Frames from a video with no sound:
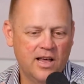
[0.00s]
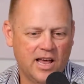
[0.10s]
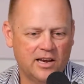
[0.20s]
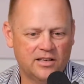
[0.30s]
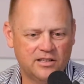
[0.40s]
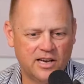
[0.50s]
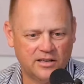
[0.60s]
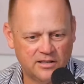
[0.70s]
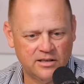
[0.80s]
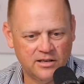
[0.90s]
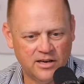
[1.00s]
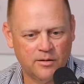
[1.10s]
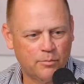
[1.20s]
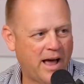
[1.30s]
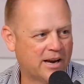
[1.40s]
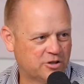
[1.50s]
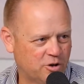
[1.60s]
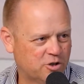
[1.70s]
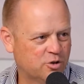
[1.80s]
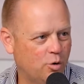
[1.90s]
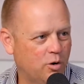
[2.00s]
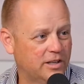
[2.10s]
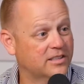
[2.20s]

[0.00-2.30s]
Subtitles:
it impacts our soul.